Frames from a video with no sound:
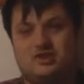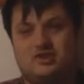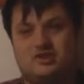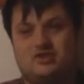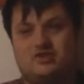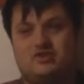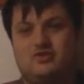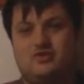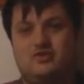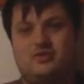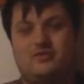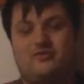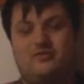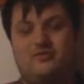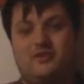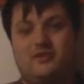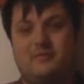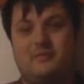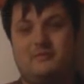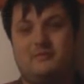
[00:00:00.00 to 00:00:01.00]
should
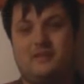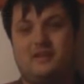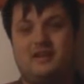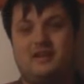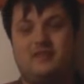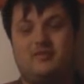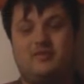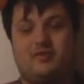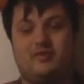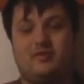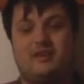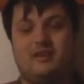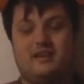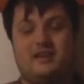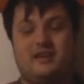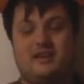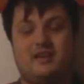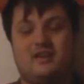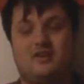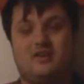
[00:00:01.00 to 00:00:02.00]
feel bad for
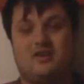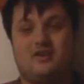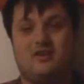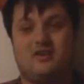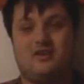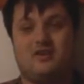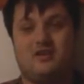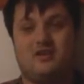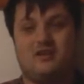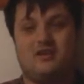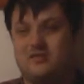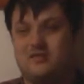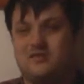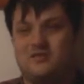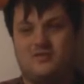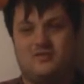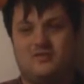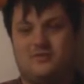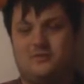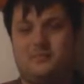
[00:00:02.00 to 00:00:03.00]
King Kong
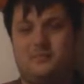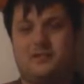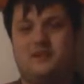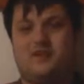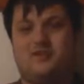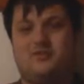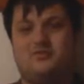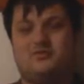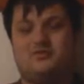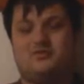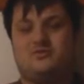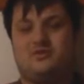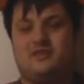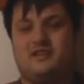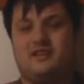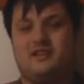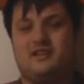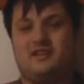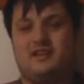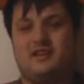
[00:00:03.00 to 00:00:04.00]
for being used
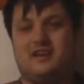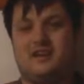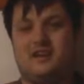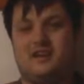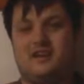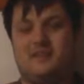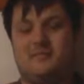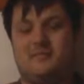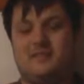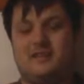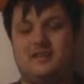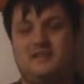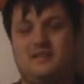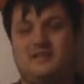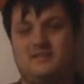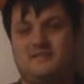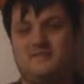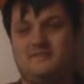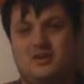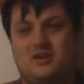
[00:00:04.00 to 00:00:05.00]
for
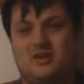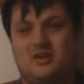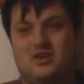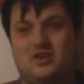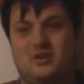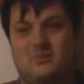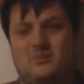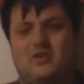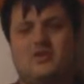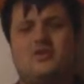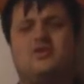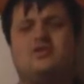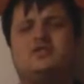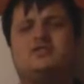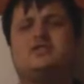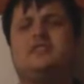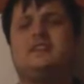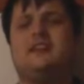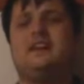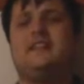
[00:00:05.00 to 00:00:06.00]
entertainment, but
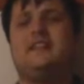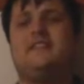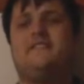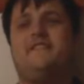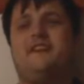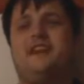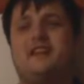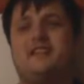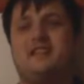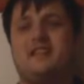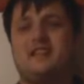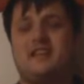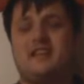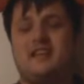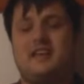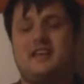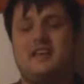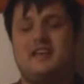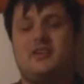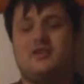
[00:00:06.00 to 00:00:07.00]
considering the fact that
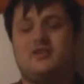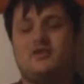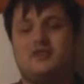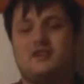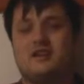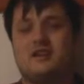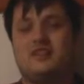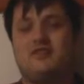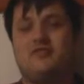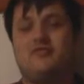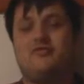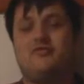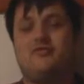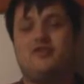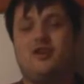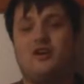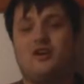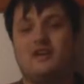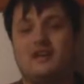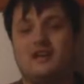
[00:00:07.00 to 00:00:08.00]
King Kong tried to
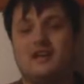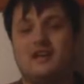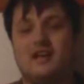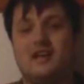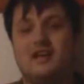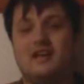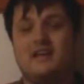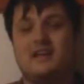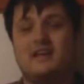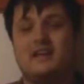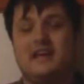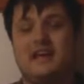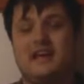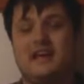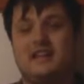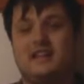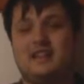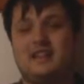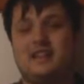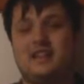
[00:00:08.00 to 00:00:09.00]
fucking
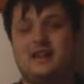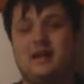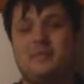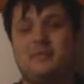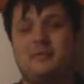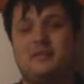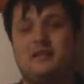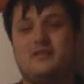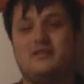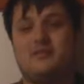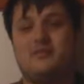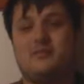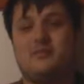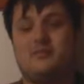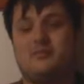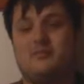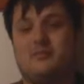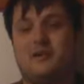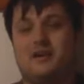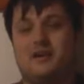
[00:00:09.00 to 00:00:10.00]
kidnap that
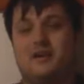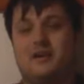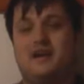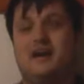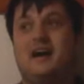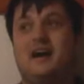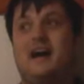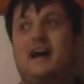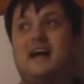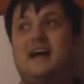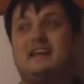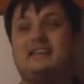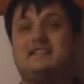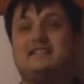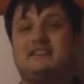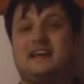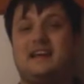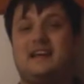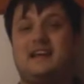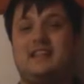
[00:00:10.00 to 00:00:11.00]
woman, I
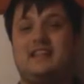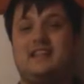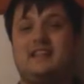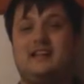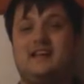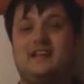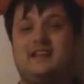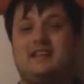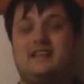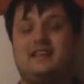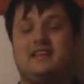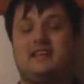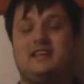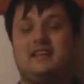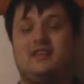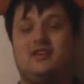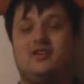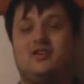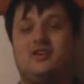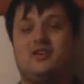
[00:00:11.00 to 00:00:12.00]
say that
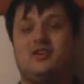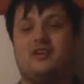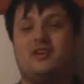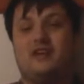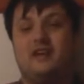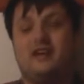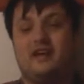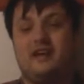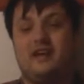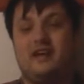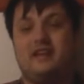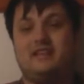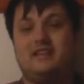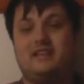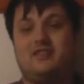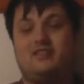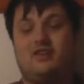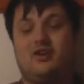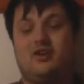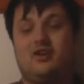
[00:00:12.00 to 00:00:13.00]
King Kong had
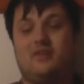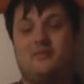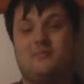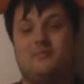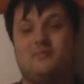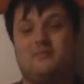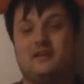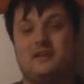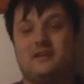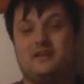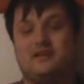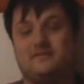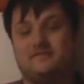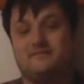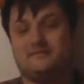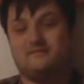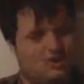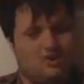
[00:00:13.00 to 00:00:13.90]
it coming.